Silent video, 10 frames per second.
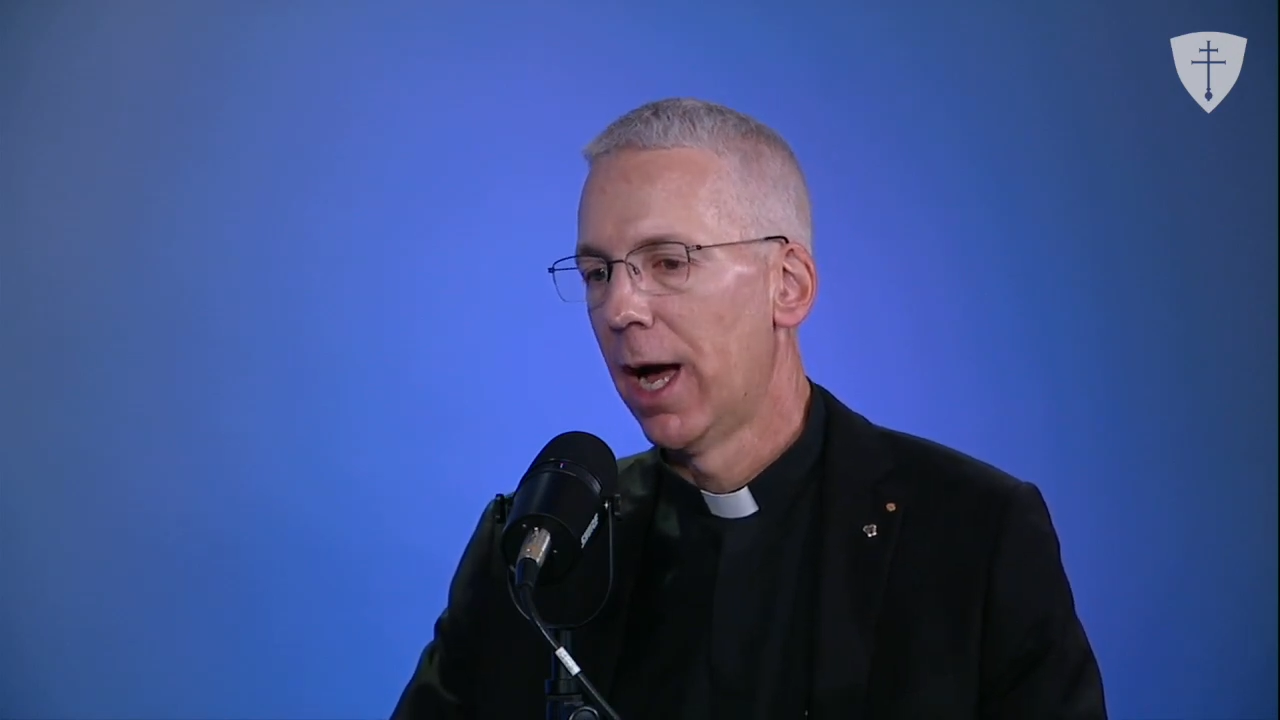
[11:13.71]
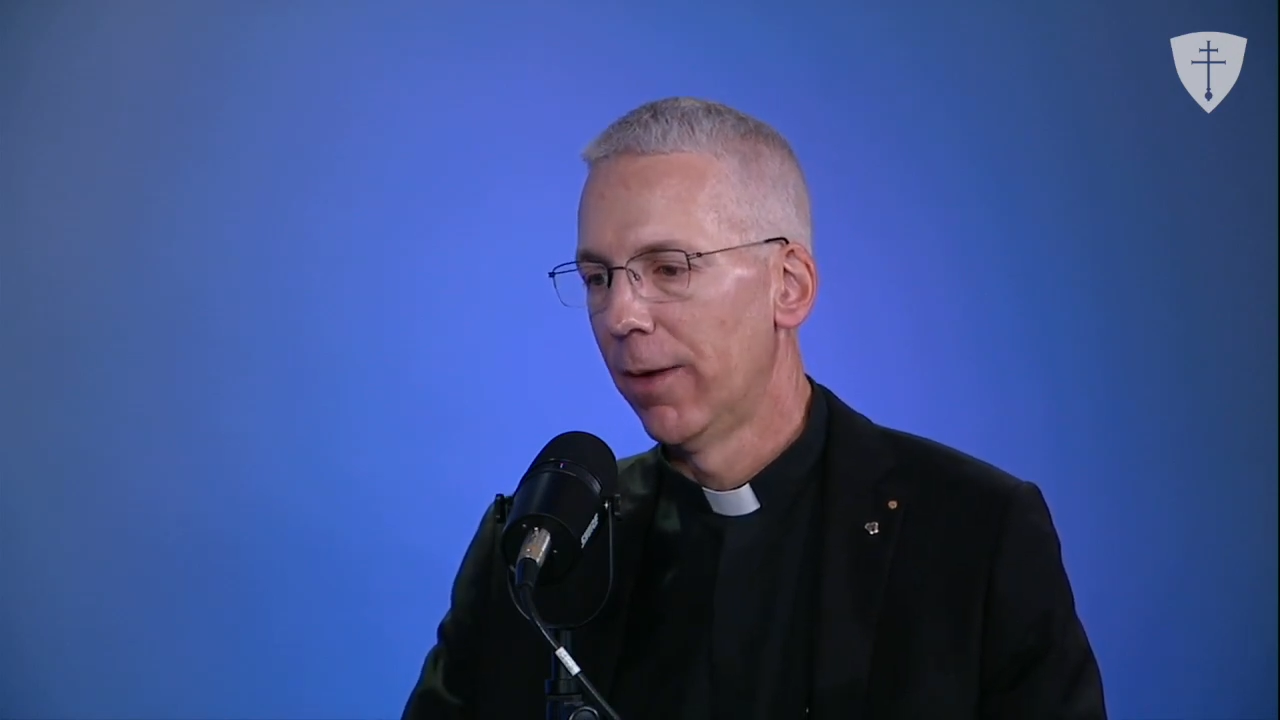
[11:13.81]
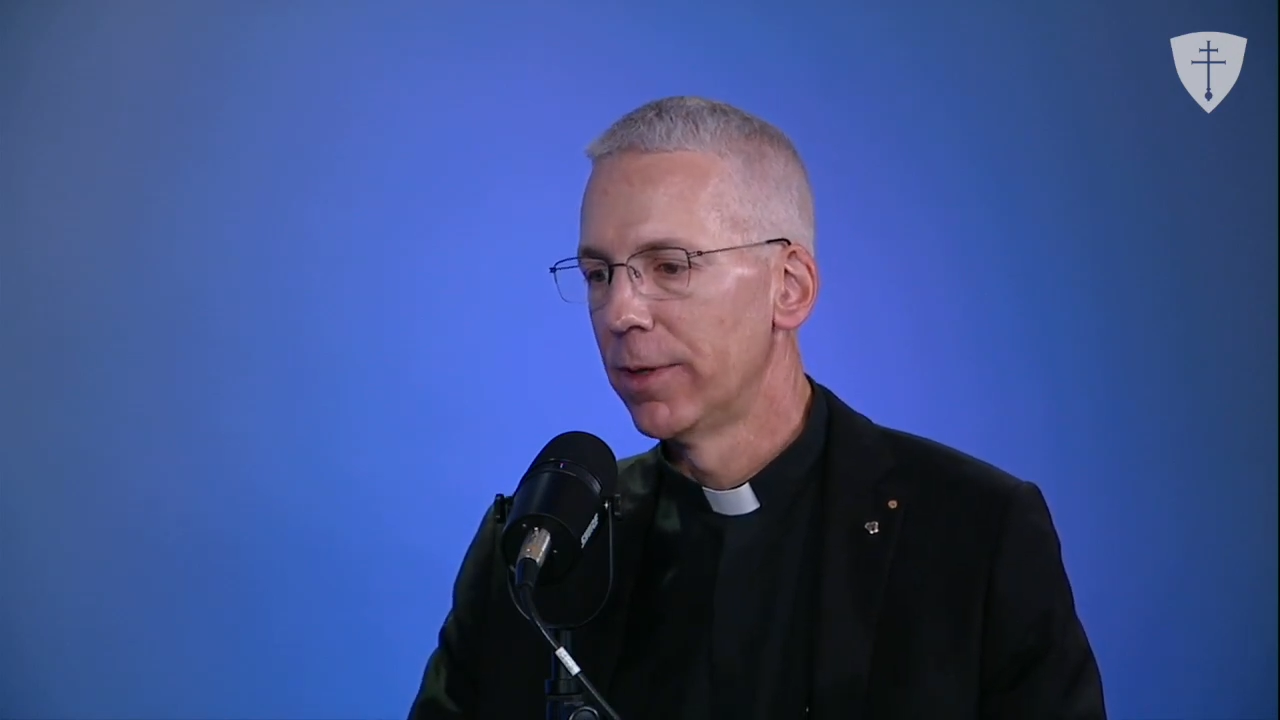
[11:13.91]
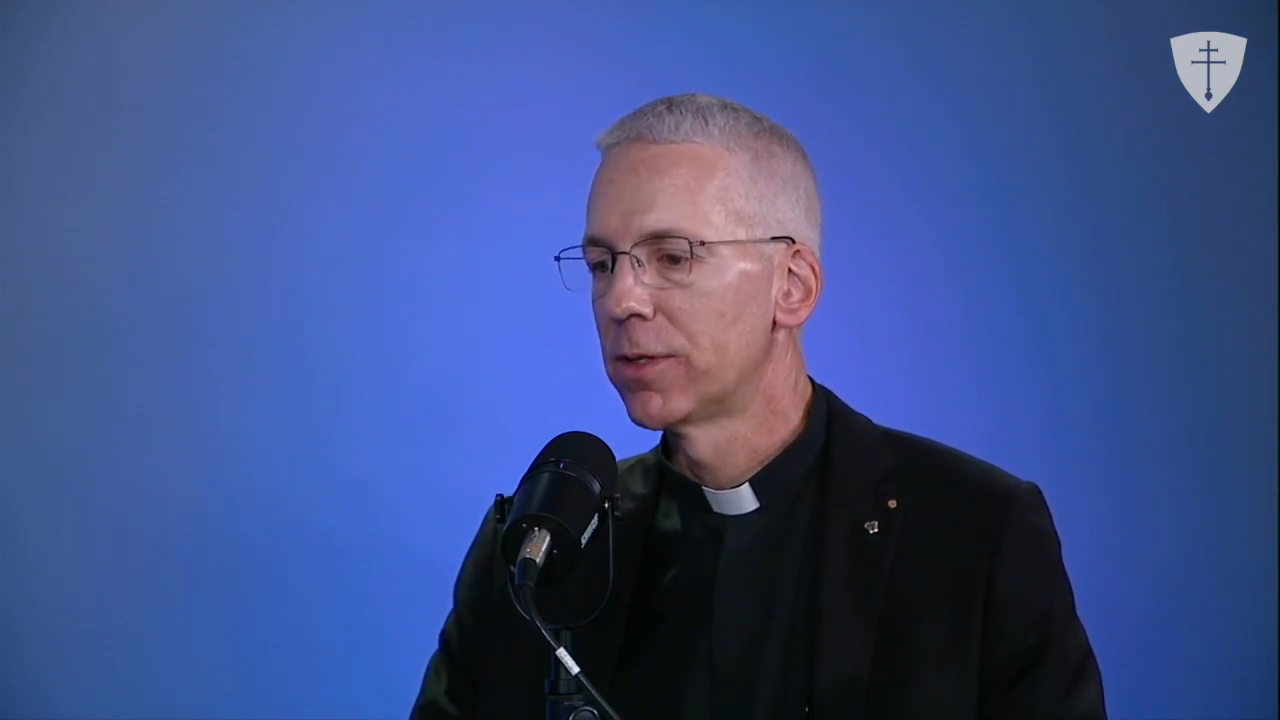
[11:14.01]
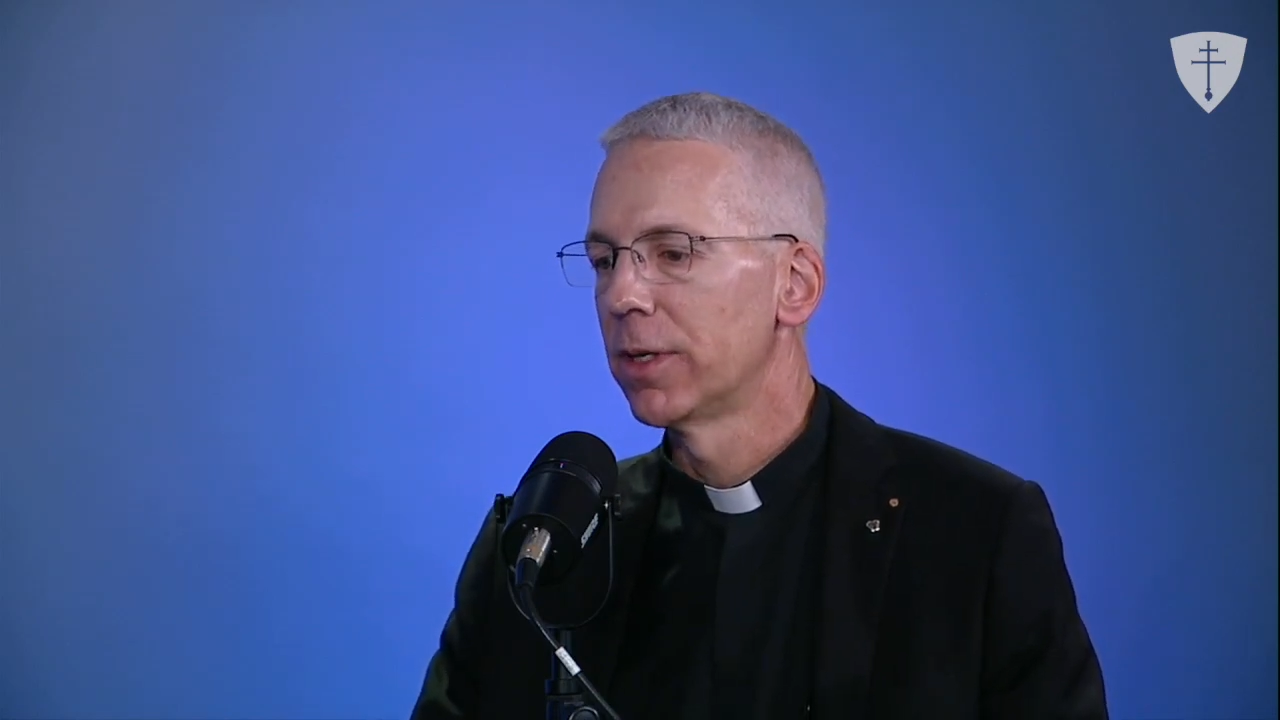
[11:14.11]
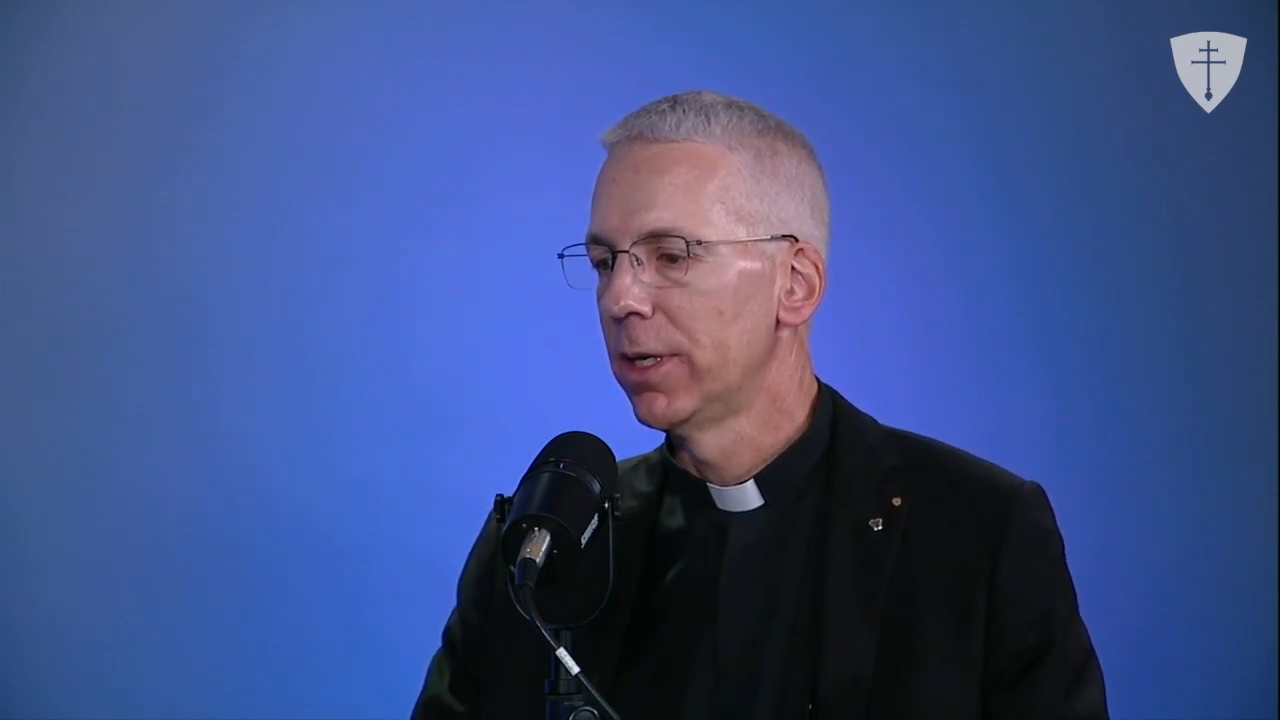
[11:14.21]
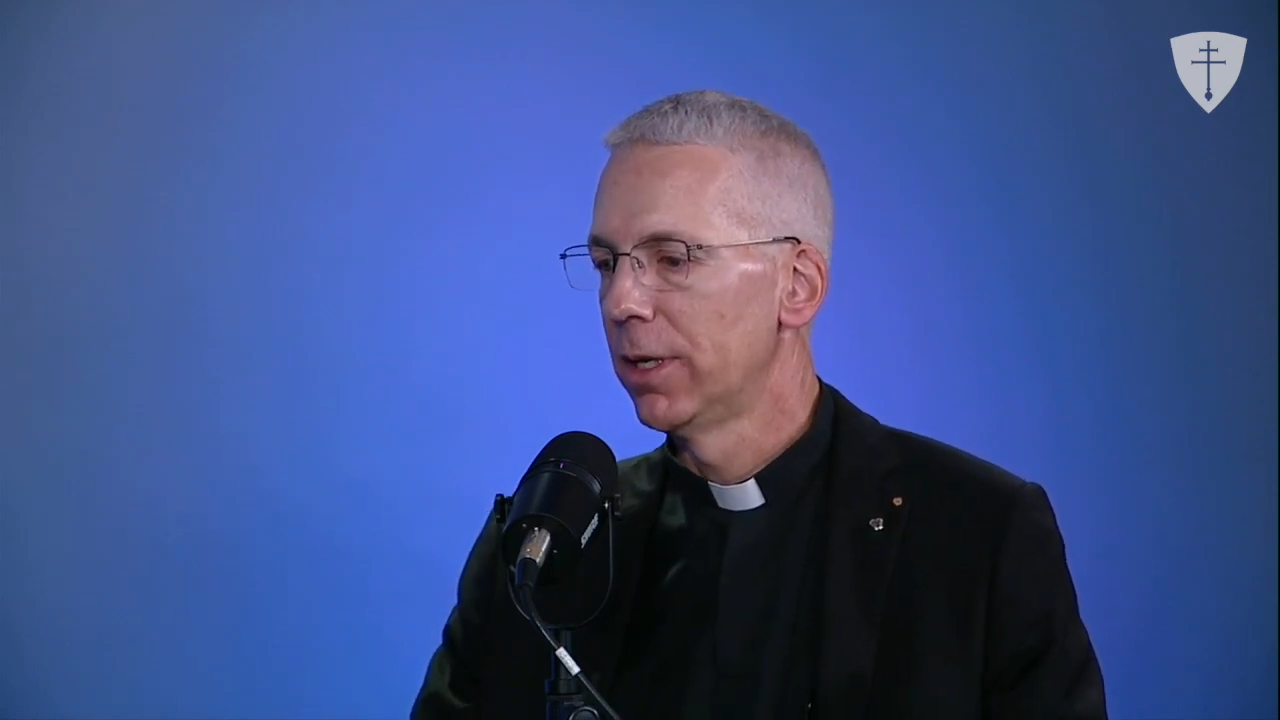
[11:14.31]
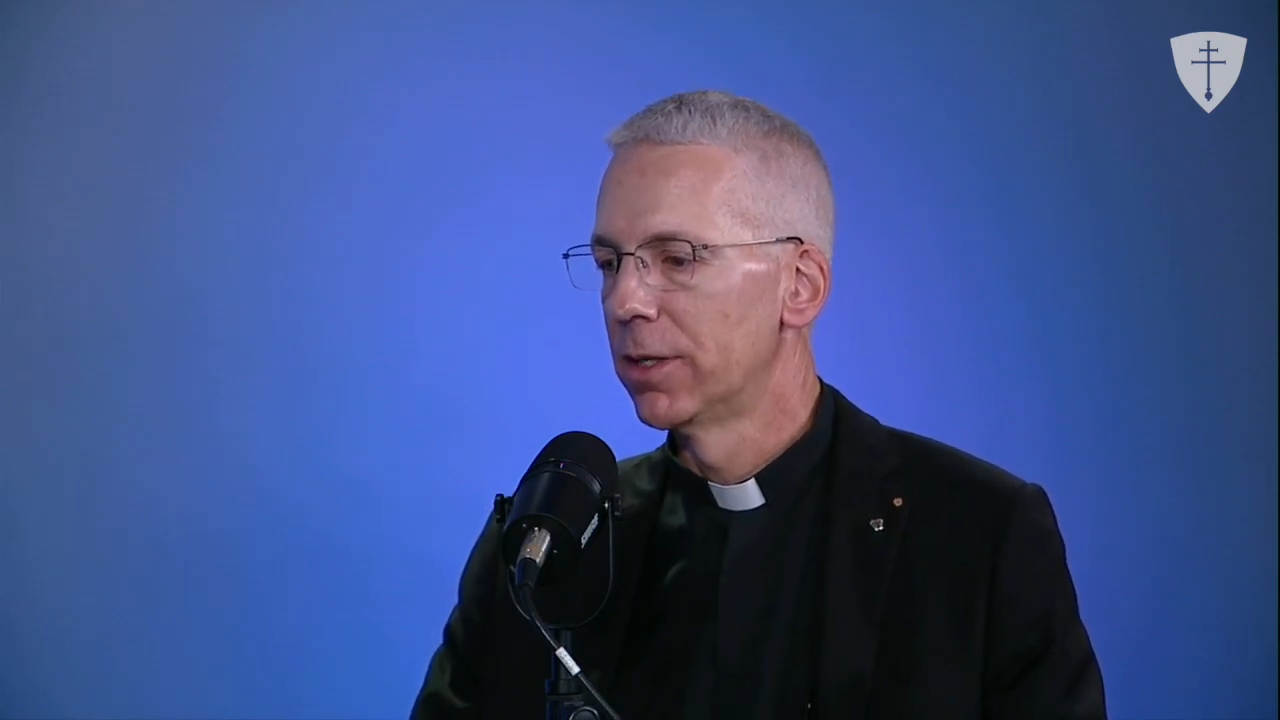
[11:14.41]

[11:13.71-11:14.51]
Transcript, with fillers: Obviously,